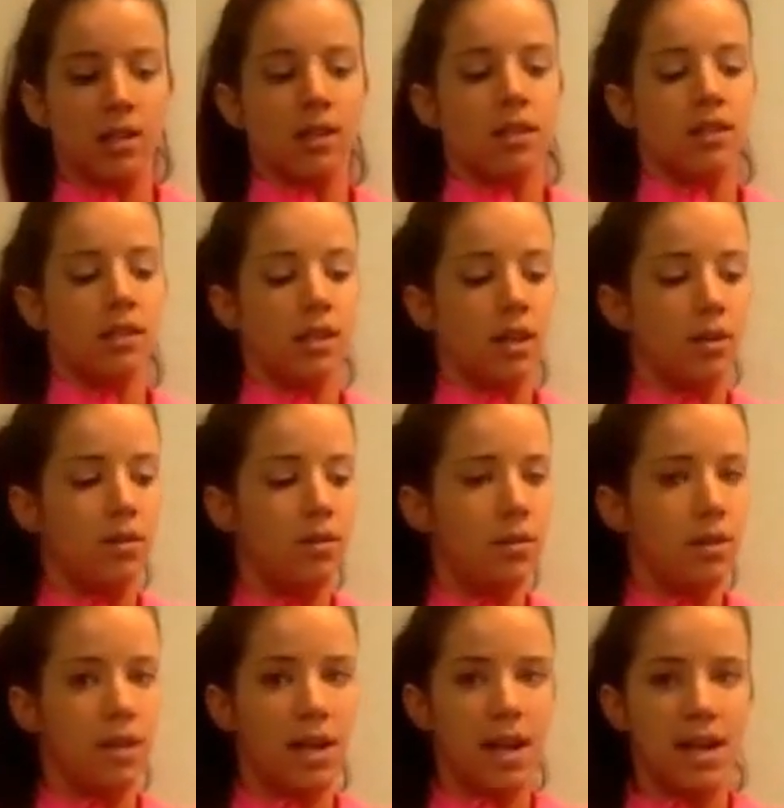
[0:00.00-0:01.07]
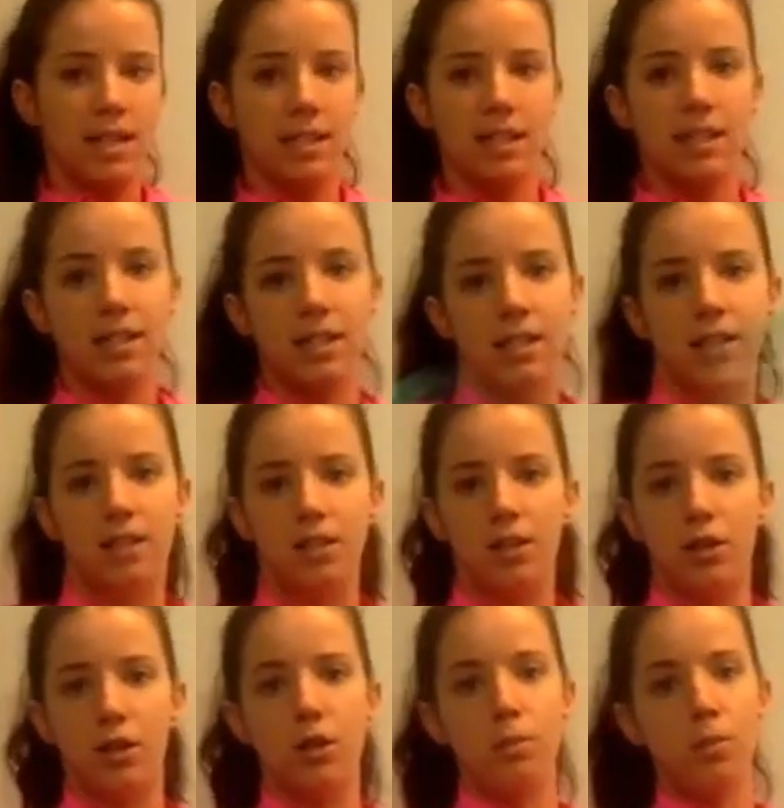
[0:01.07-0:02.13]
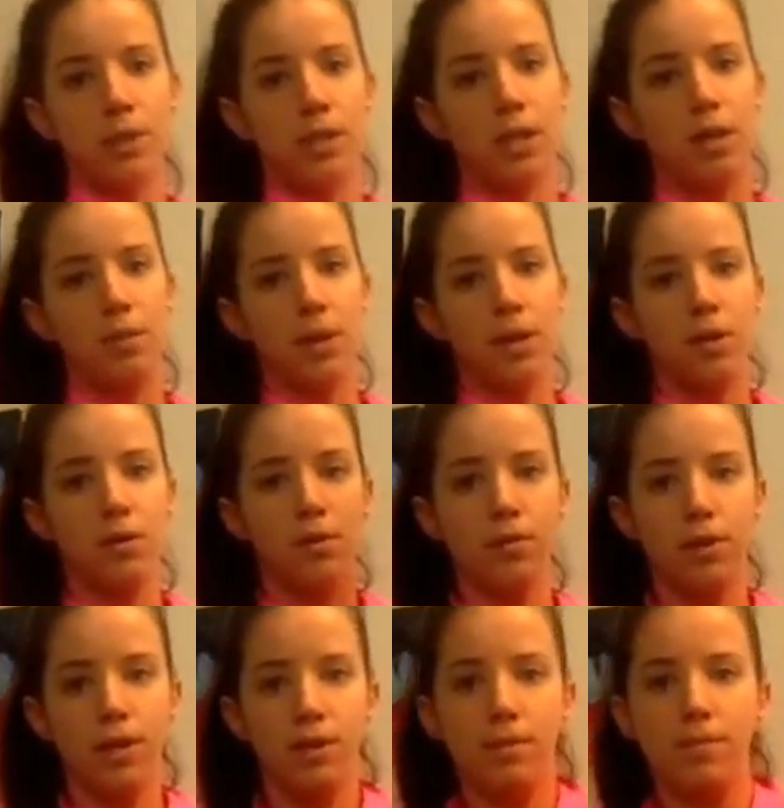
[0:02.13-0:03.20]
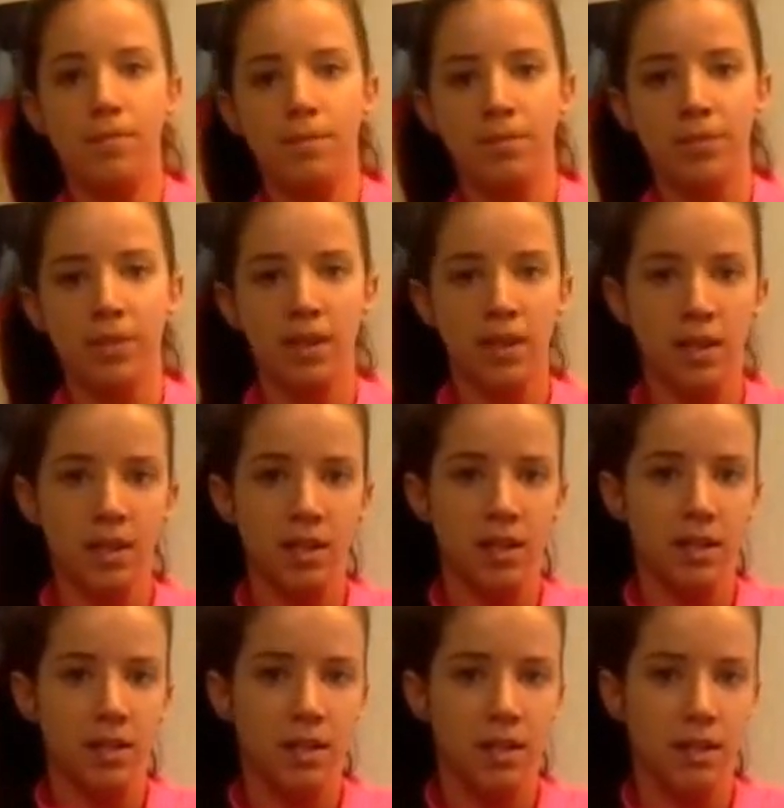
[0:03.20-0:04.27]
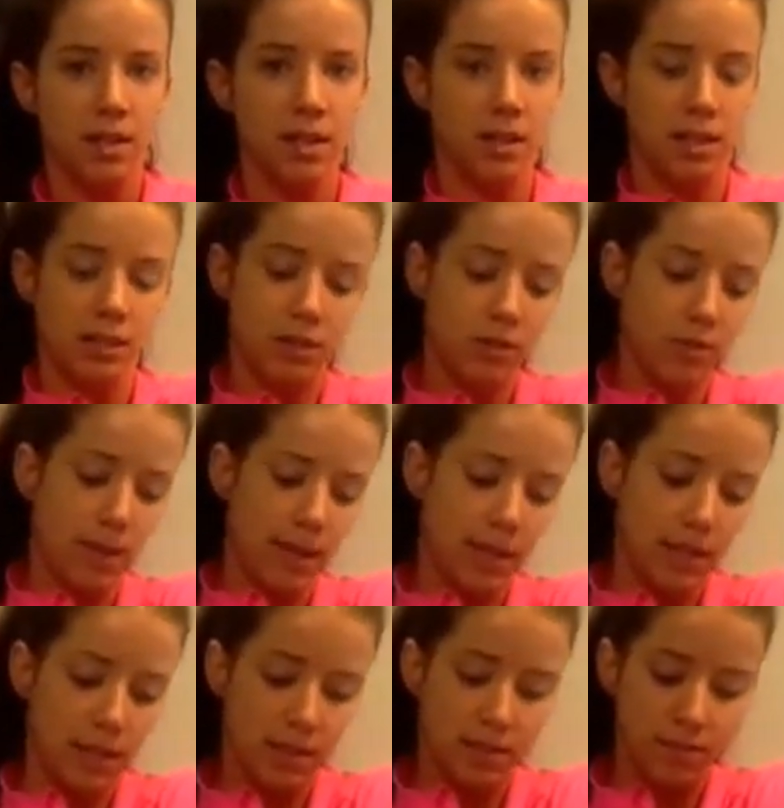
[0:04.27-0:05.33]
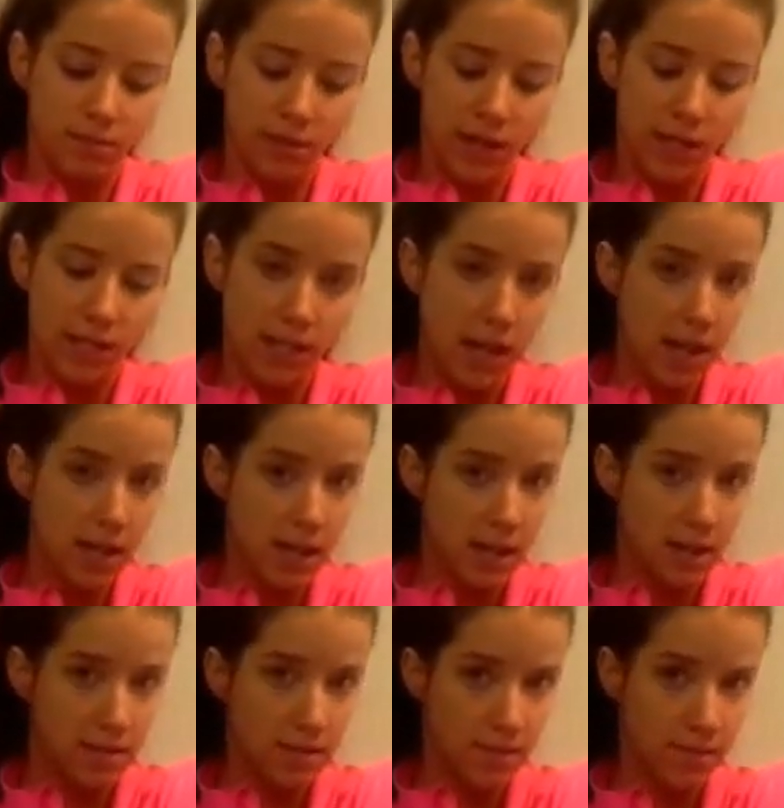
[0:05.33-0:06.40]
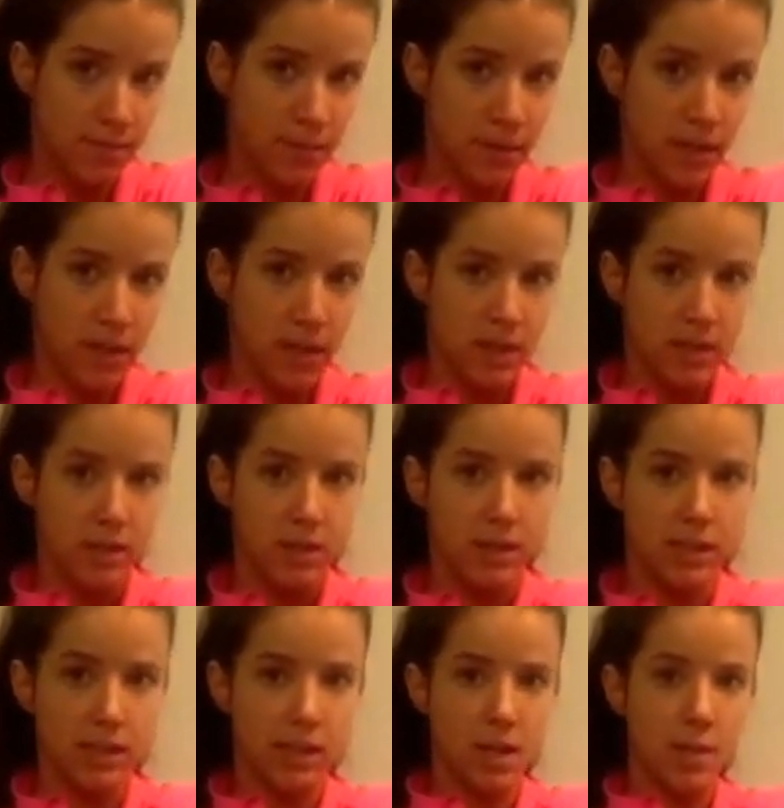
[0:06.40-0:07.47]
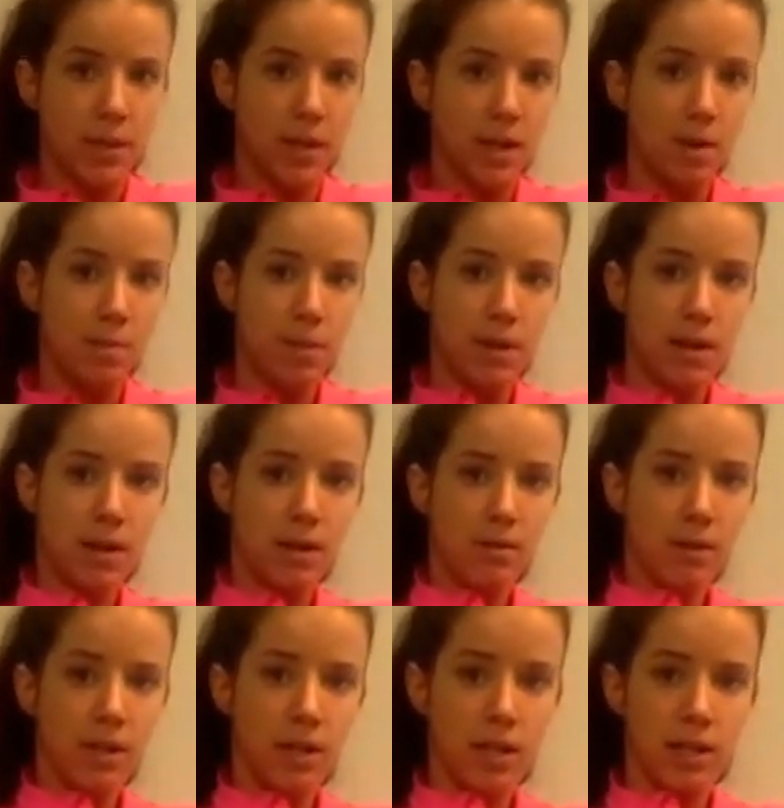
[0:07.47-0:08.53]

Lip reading: So as your hoop is coming over, it's on my right side now. So as it's coming up, I'm gonna